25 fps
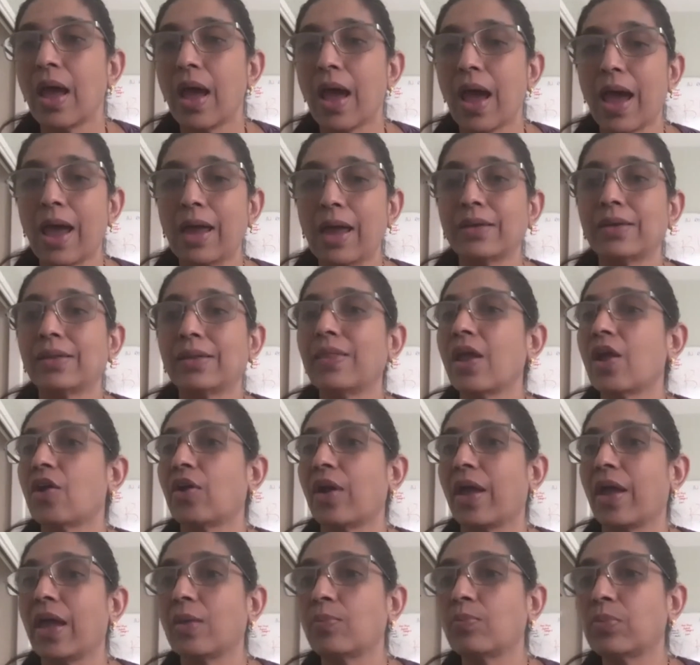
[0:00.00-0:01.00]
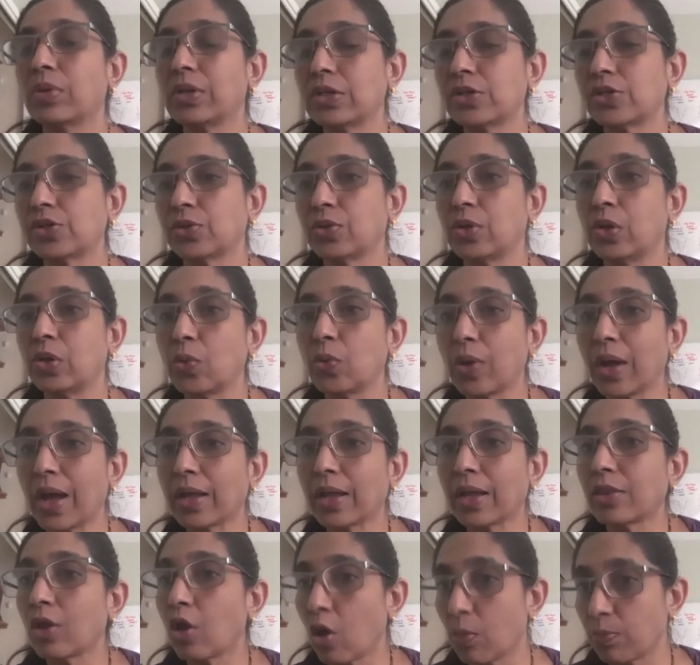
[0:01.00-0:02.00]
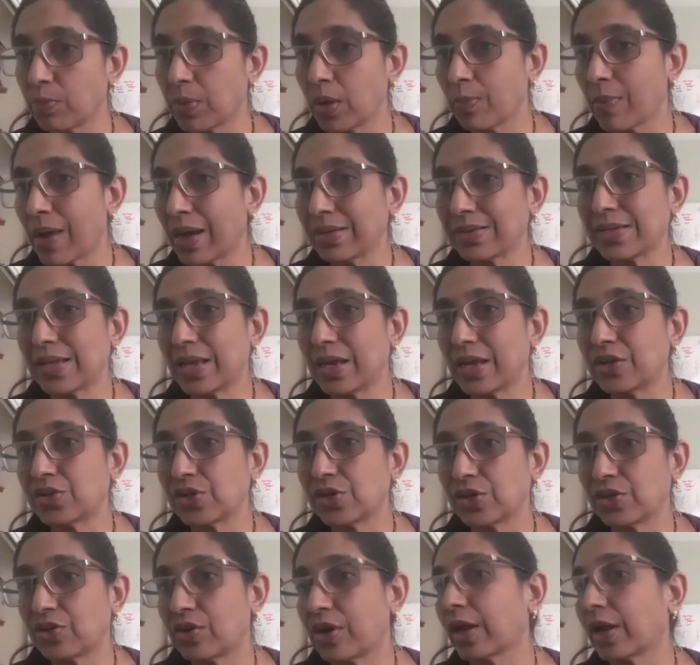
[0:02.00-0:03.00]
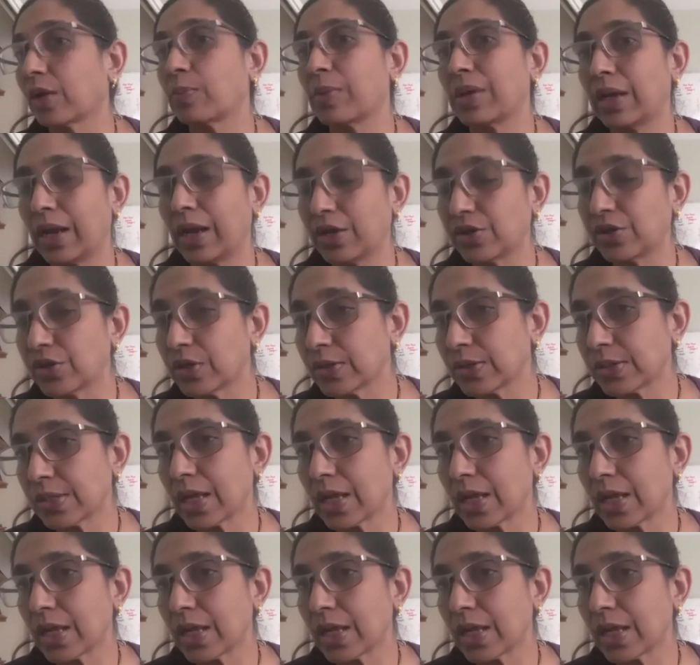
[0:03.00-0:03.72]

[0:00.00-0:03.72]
and they are able to look at the optimization recommendations